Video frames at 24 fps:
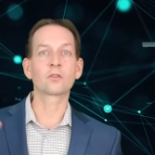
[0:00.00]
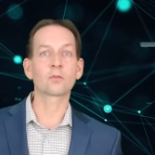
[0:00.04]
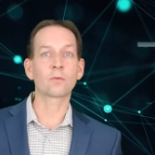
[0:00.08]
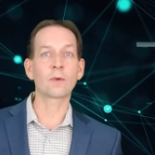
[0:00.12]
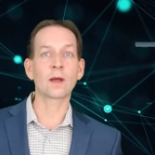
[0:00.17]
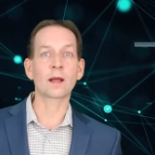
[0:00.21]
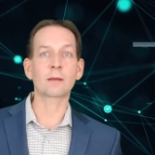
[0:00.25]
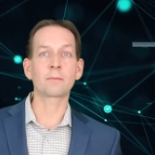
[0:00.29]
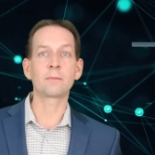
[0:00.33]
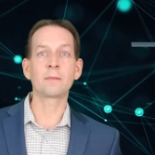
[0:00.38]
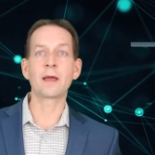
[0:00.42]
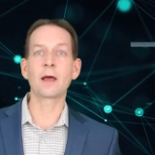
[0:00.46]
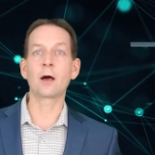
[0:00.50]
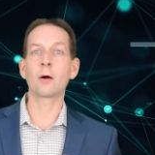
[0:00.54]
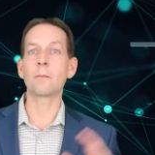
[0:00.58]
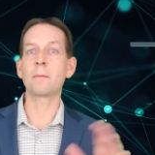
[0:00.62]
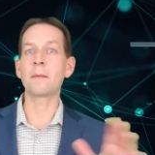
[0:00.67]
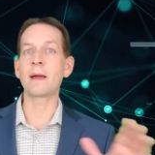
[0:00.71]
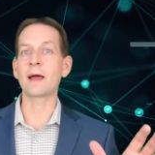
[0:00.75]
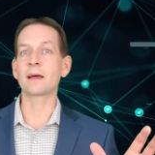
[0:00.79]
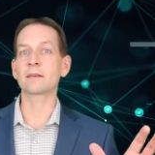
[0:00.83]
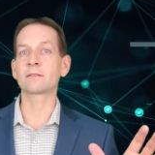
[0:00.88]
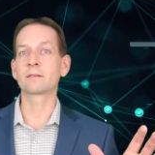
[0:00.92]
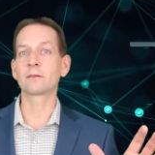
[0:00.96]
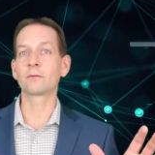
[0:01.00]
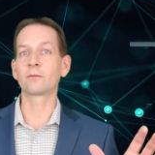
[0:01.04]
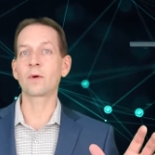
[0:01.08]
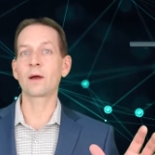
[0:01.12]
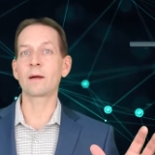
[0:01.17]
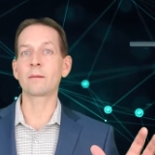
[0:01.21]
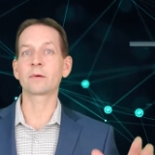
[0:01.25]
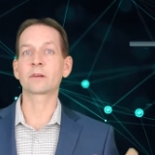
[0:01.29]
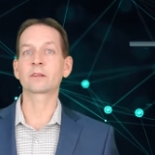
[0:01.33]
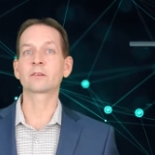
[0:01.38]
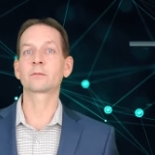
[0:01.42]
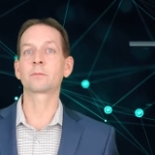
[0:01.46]
direct mail, massive
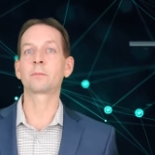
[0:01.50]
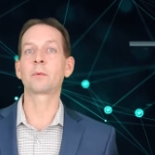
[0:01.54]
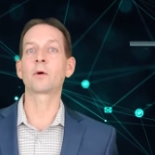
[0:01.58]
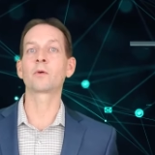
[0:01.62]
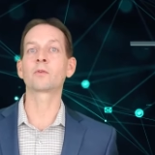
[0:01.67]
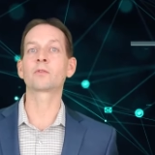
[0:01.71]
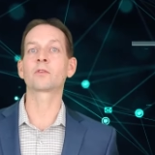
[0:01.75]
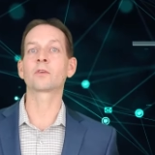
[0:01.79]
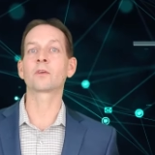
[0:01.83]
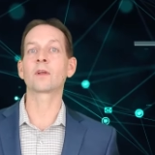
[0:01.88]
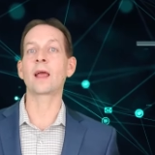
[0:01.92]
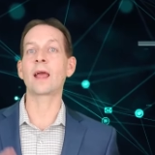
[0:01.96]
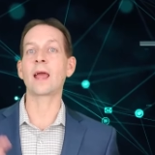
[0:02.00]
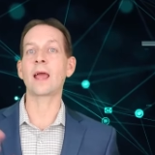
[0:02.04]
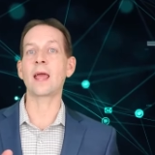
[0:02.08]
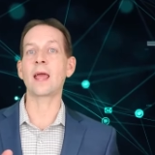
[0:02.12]
web exposure,